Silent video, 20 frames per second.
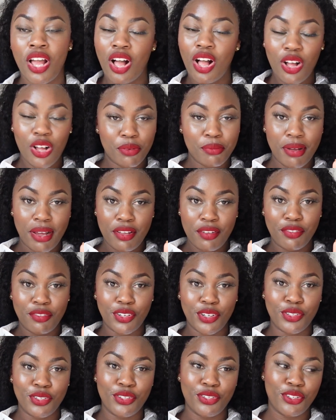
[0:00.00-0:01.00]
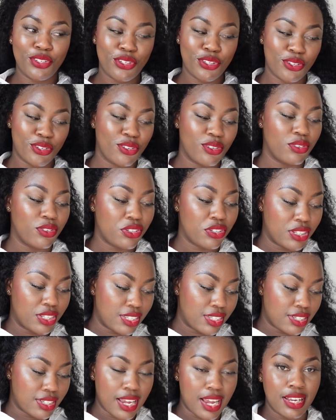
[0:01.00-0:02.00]
on my phone to
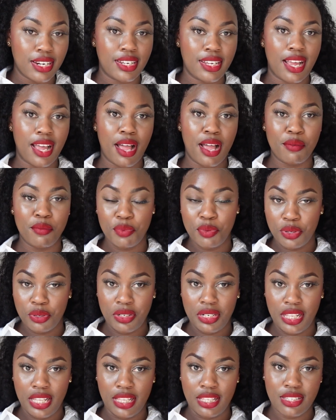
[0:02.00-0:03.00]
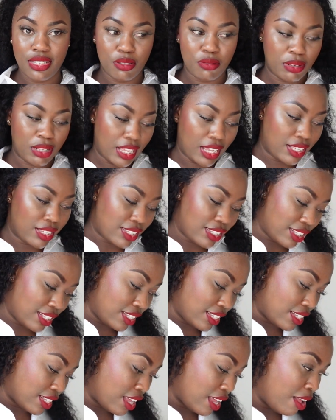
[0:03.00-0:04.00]
just tidy up, put things in
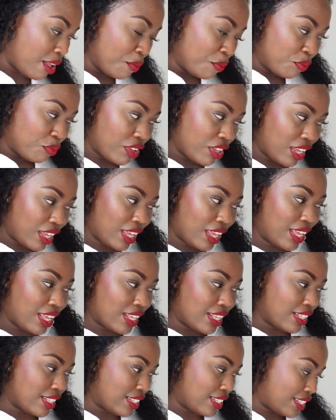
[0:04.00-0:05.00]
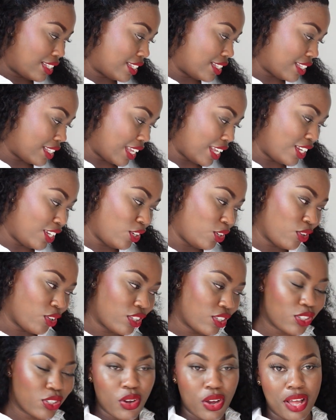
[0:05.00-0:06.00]
places, because it
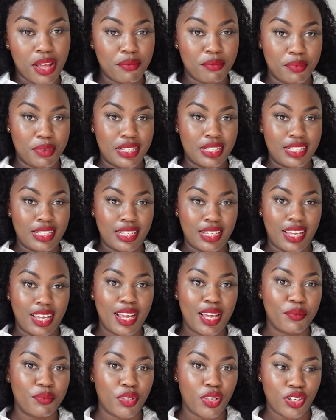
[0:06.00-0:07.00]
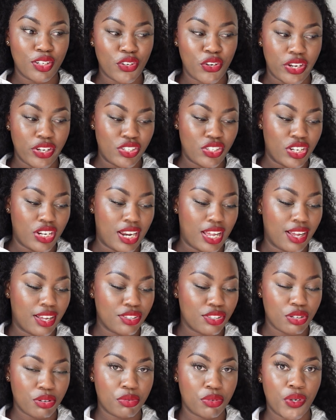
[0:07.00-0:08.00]
looks quite messy. I'm not going to lie,
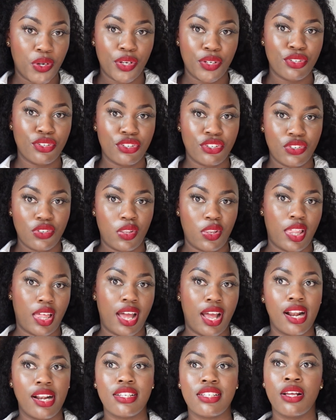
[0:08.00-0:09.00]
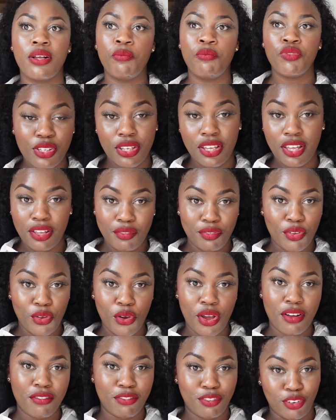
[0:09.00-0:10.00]
so we're going to do that to give you
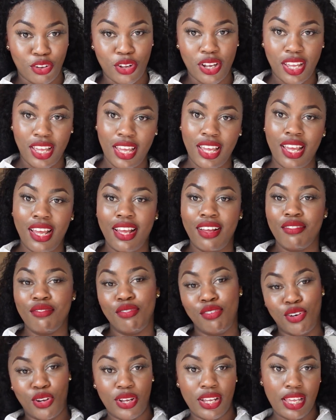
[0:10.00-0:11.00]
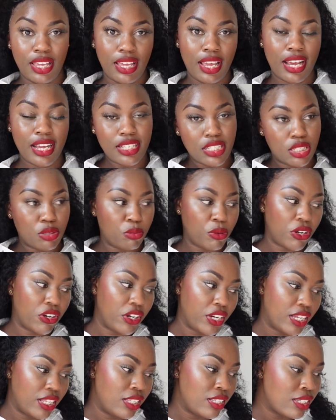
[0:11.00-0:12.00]
a vloggy
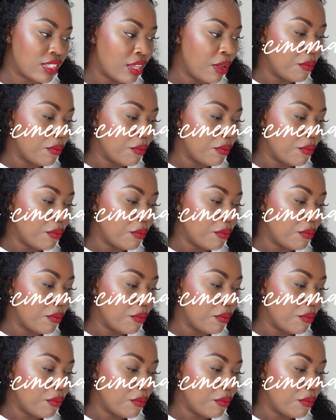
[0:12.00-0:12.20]
experience.